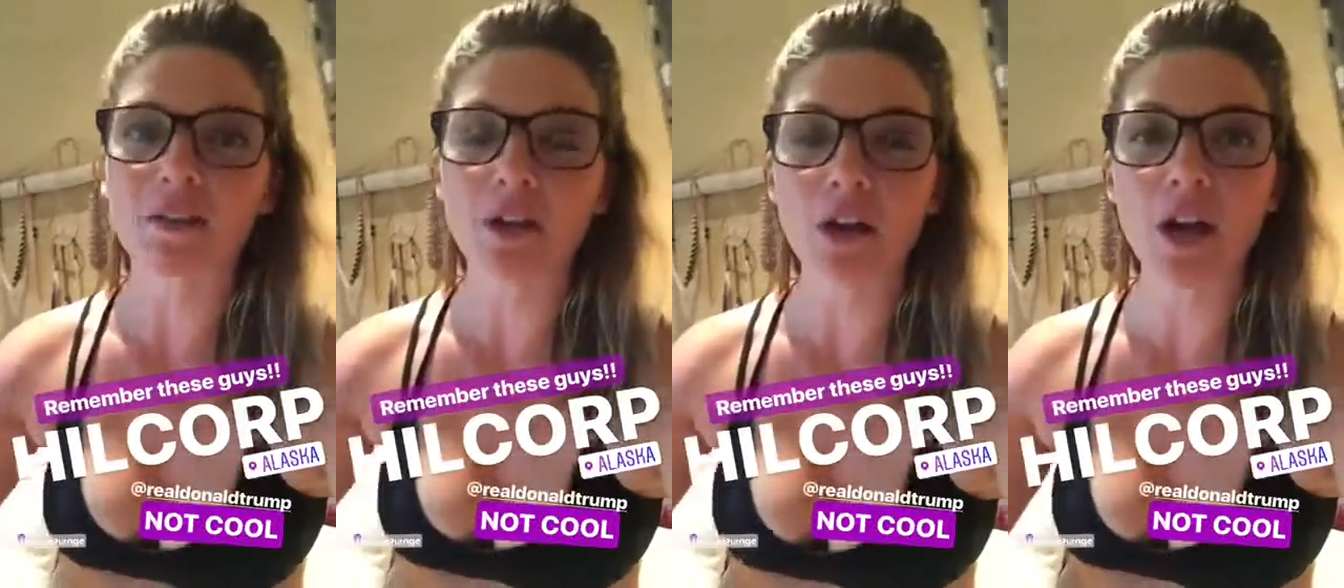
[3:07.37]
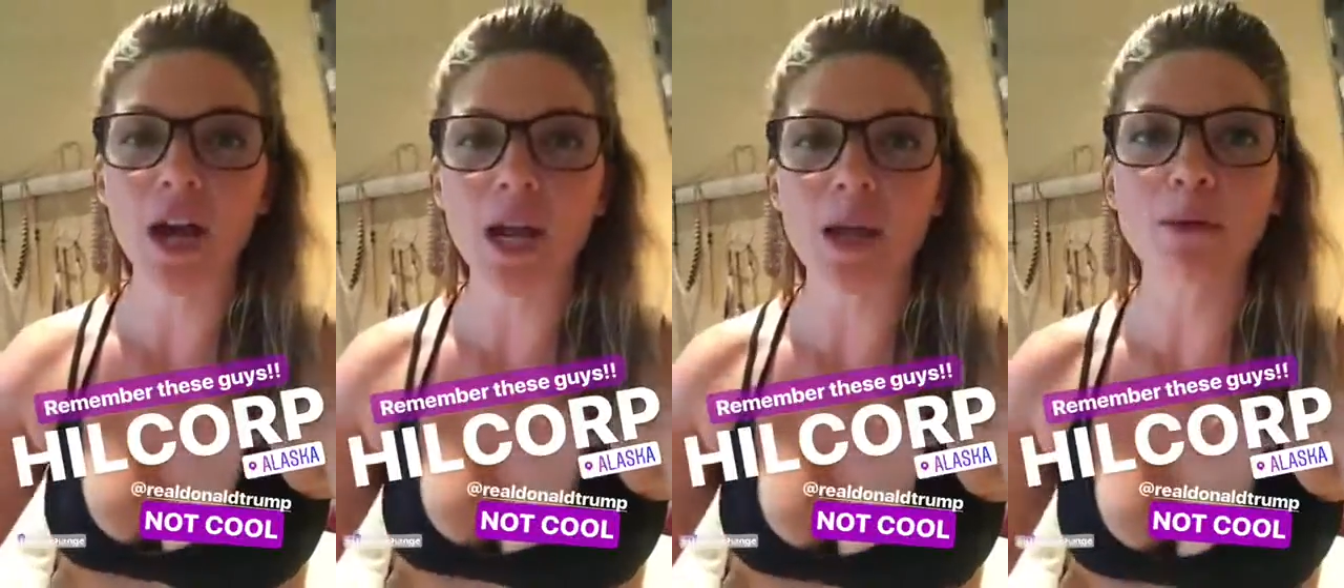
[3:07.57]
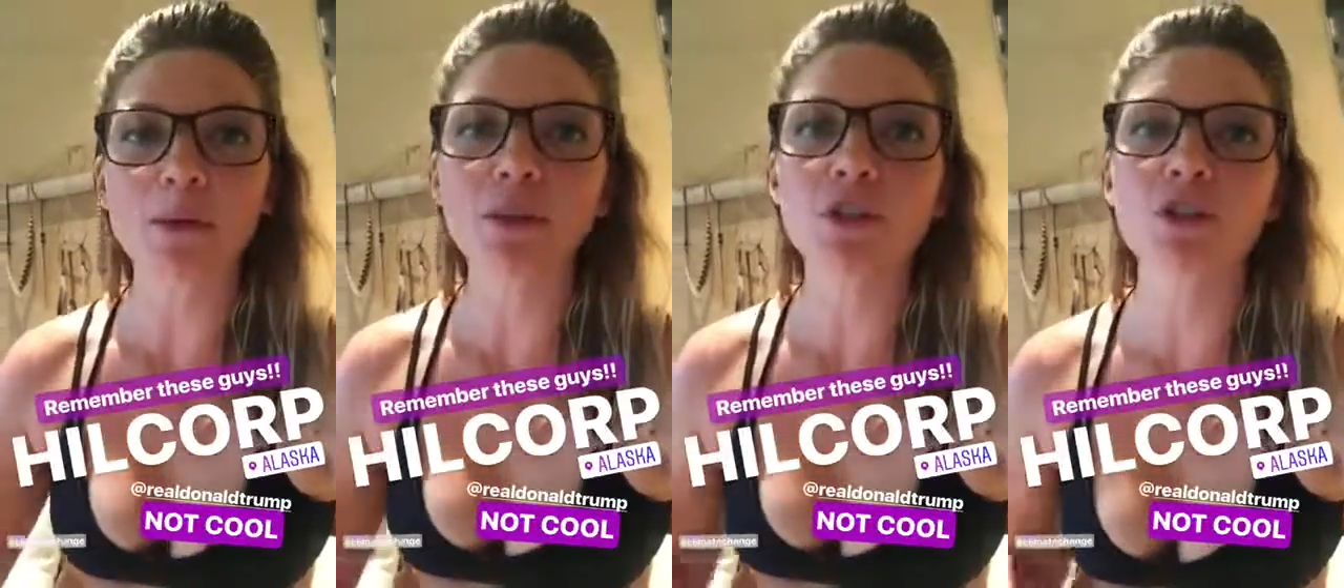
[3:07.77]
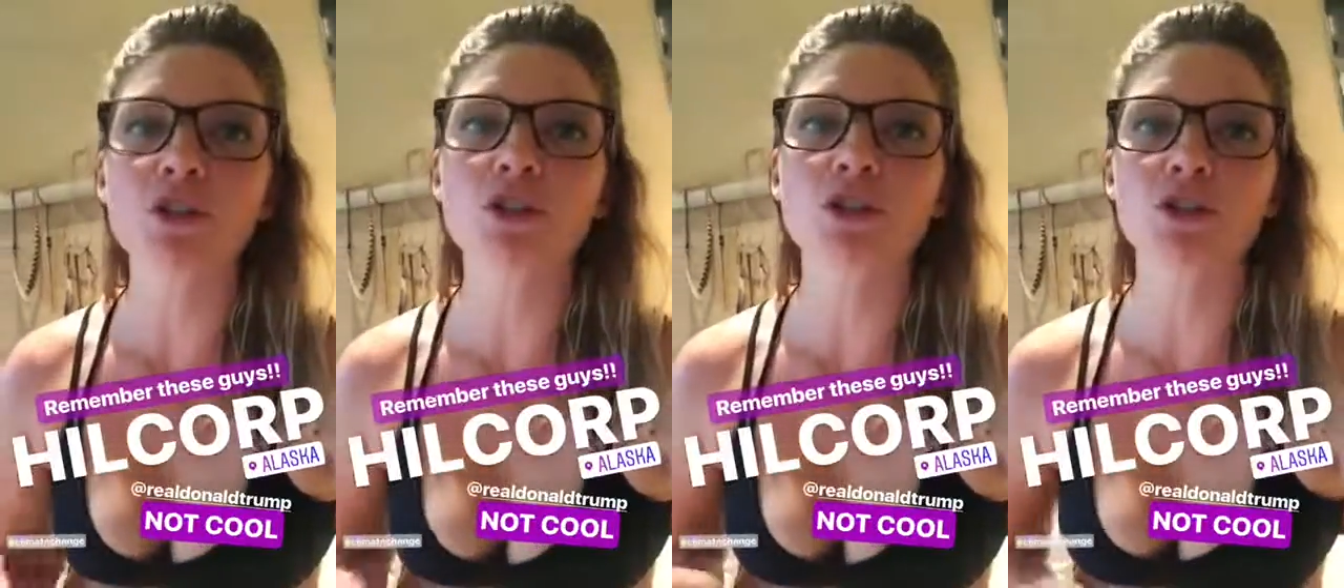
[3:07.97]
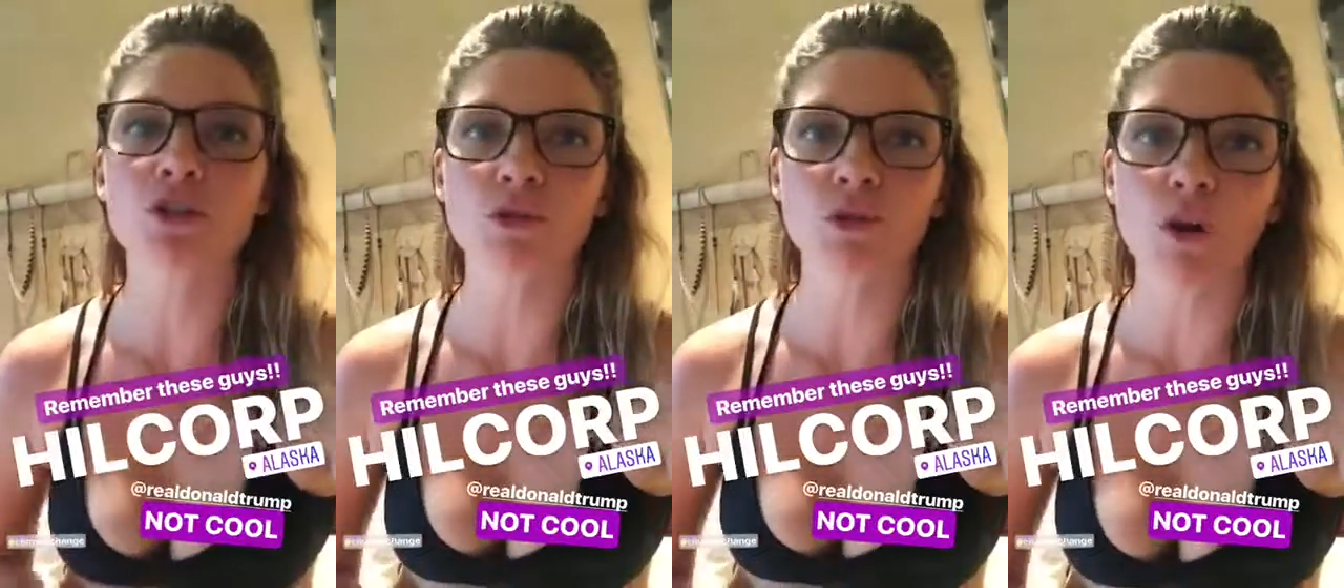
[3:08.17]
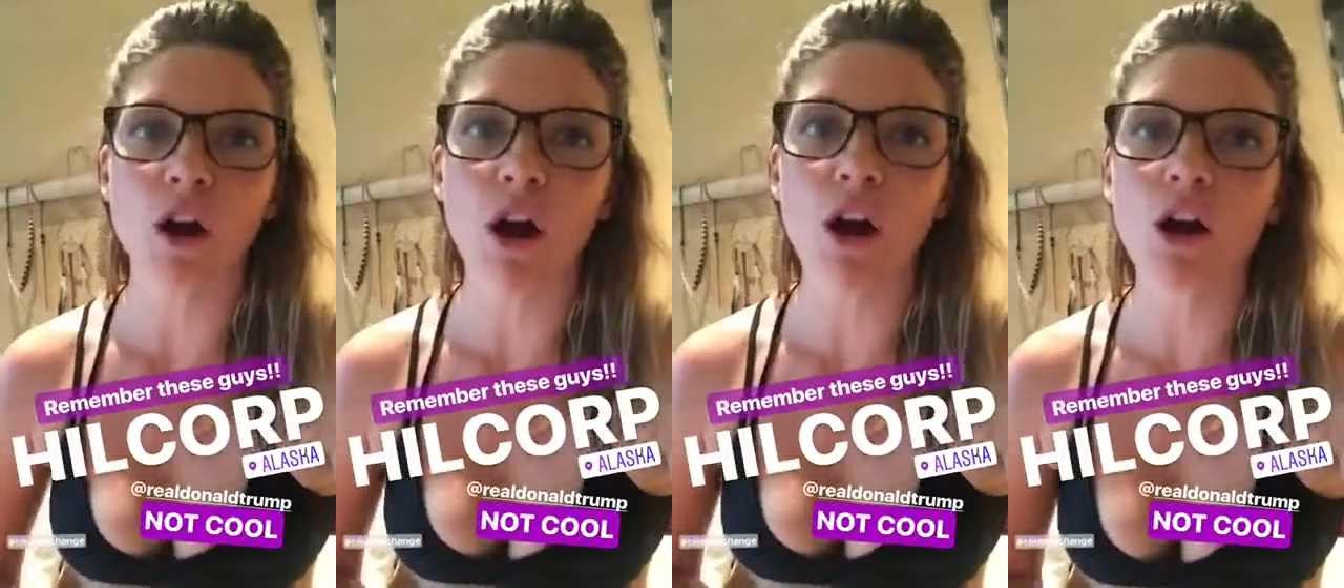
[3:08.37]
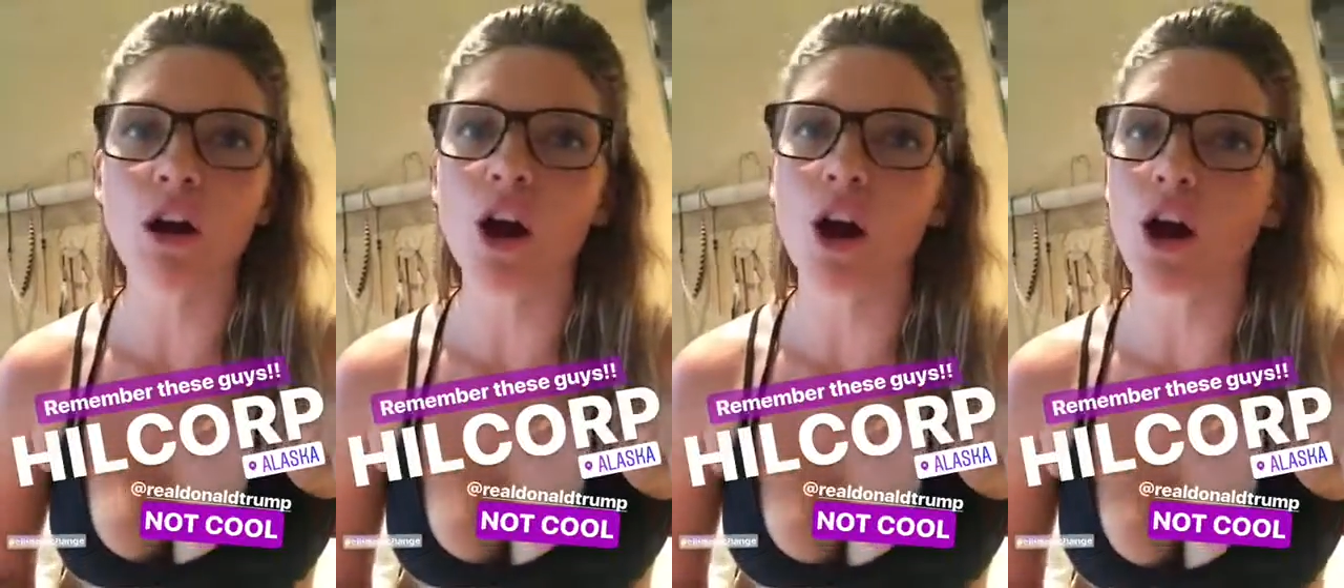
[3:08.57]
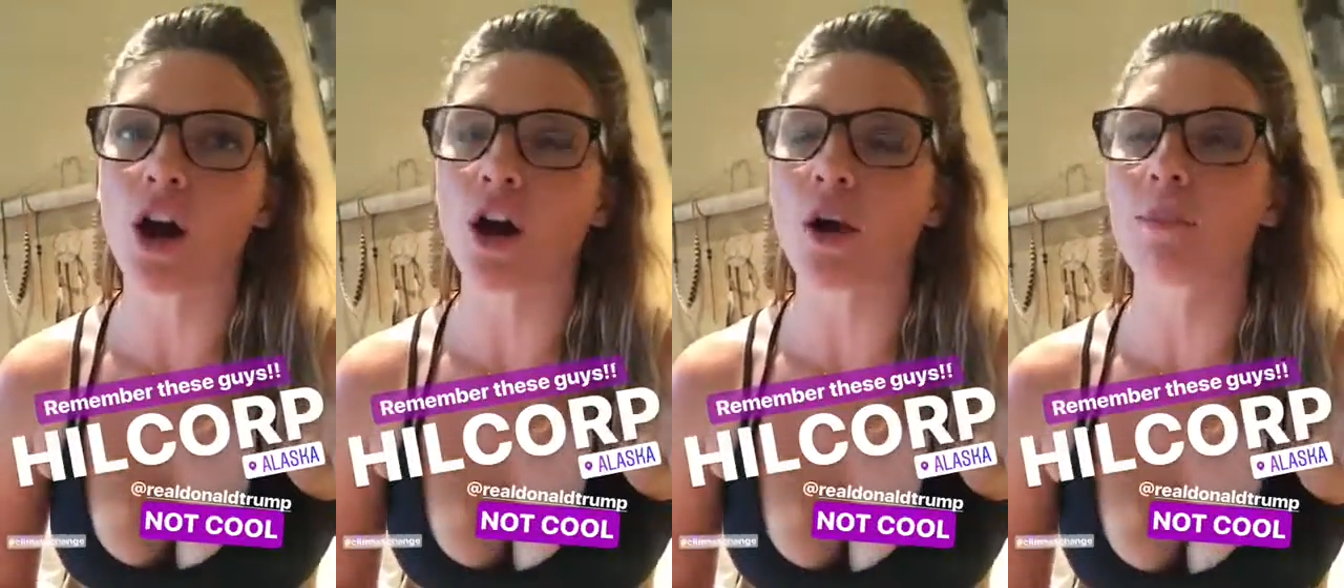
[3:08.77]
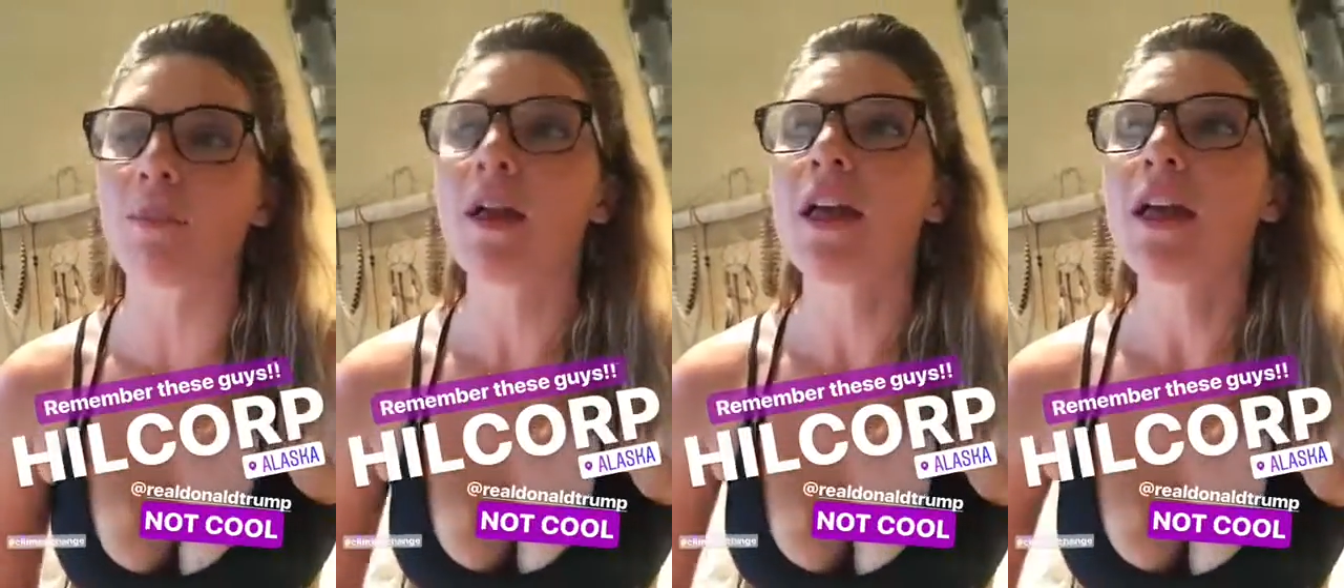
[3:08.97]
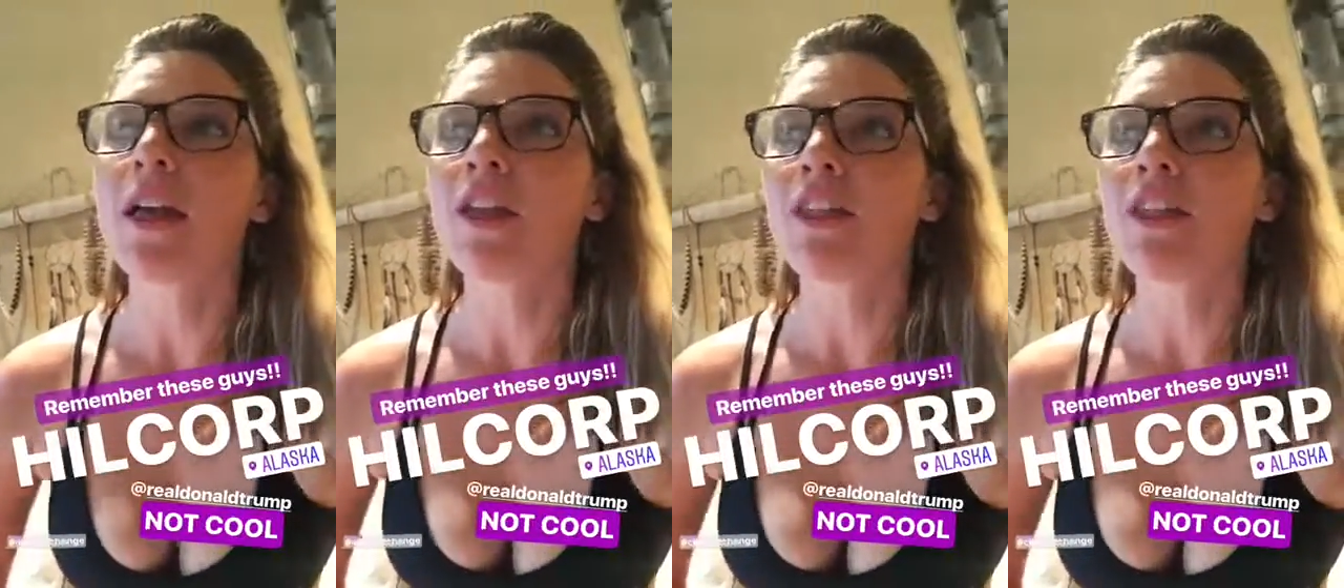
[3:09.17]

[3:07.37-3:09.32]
they're able to strong-arm